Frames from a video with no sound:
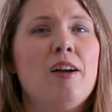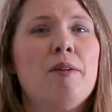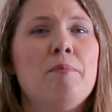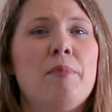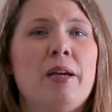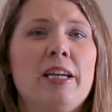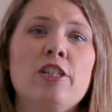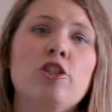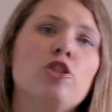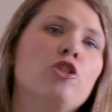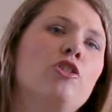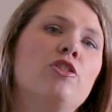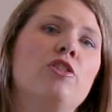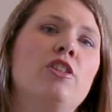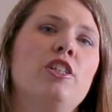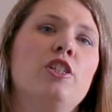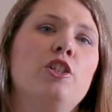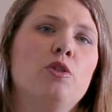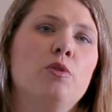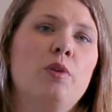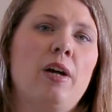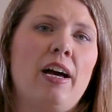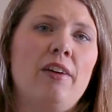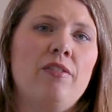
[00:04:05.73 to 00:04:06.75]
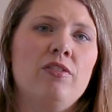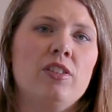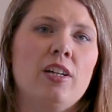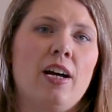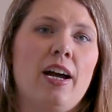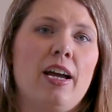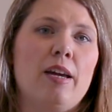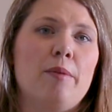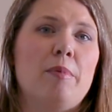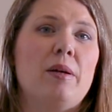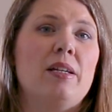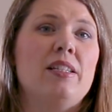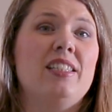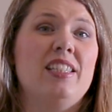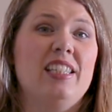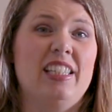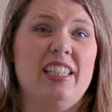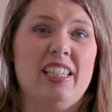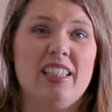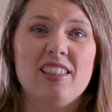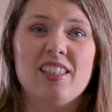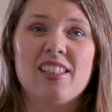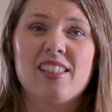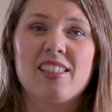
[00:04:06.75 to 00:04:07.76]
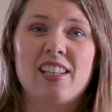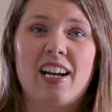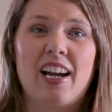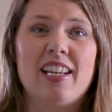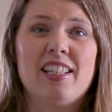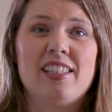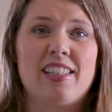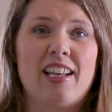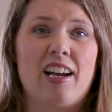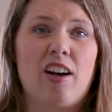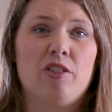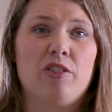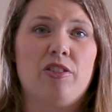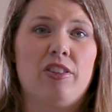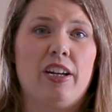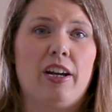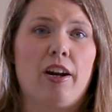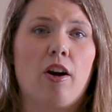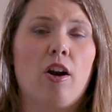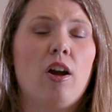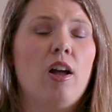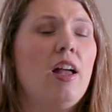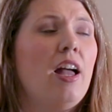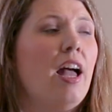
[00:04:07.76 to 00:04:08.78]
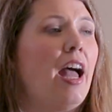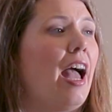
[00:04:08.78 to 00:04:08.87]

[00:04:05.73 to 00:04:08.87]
Make sure that you have time to get the signs out there